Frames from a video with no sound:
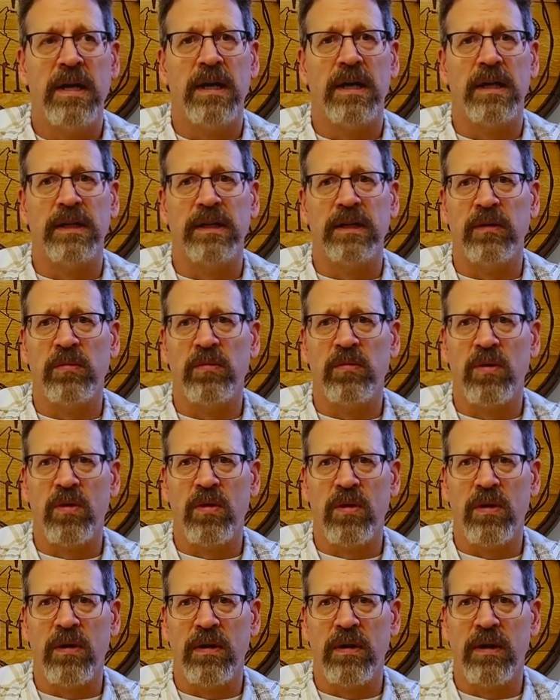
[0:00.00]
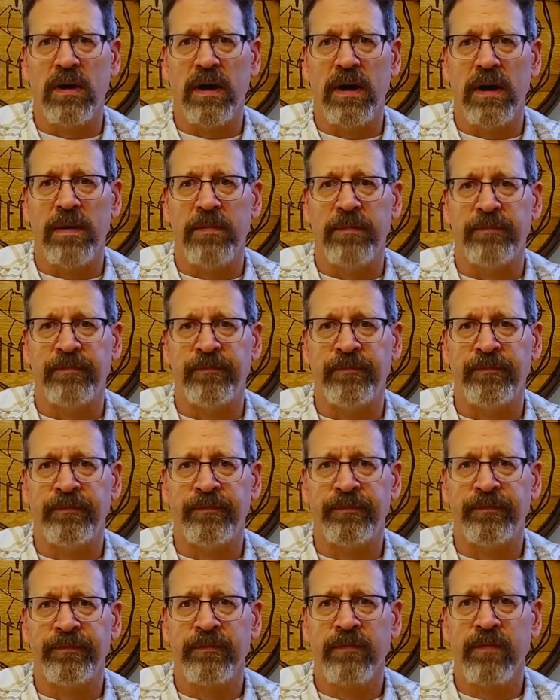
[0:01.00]
a little more
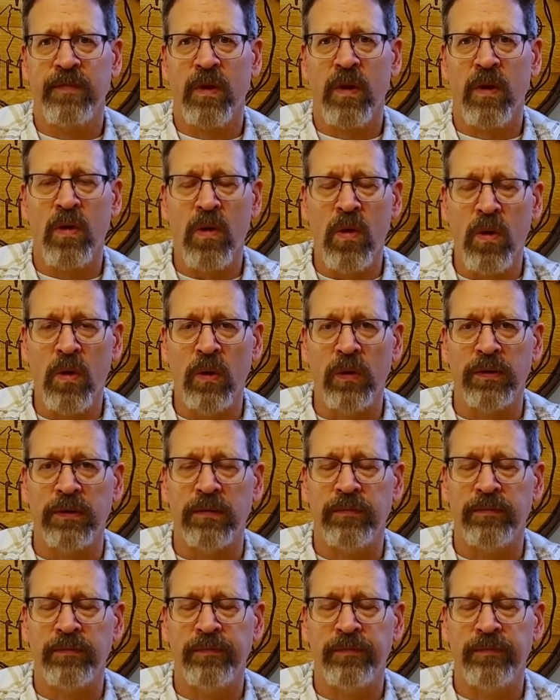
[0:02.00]
old.